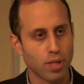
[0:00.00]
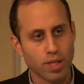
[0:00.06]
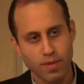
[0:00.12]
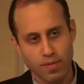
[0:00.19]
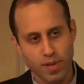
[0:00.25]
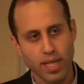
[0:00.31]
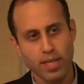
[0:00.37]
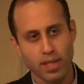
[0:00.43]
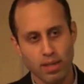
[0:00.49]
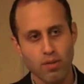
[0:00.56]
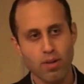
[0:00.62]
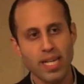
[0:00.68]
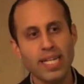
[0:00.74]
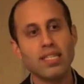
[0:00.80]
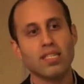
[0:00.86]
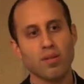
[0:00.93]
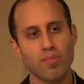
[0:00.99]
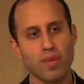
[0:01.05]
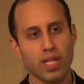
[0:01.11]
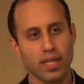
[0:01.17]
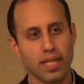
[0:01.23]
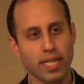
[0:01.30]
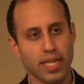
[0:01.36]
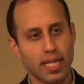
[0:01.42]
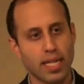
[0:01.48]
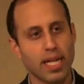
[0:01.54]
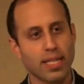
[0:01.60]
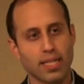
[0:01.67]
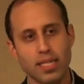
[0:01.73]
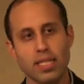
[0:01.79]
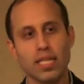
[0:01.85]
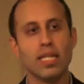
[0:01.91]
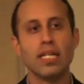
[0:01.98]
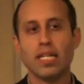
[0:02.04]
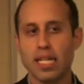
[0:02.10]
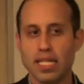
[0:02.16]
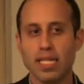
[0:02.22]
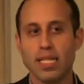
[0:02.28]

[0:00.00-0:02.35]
In fact, that they're intimately connected. Mm-hmm.